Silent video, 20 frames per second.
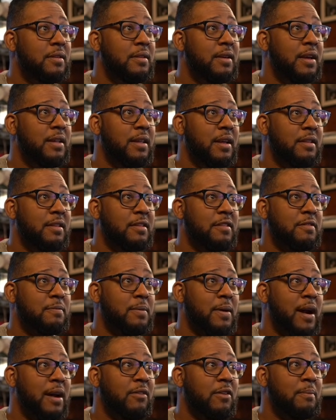And then this
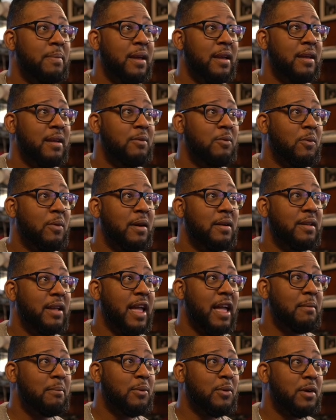probably will be where the
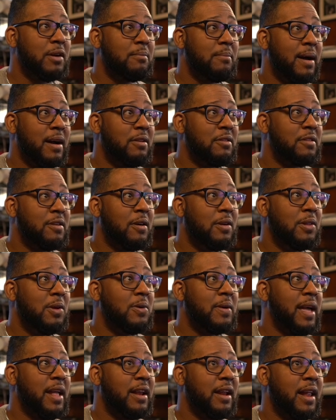imported models are
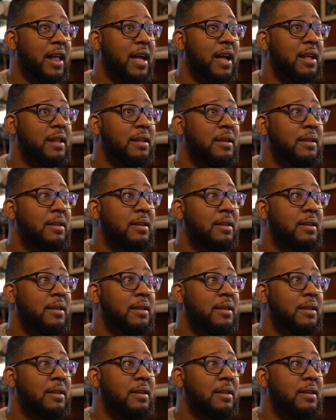located at.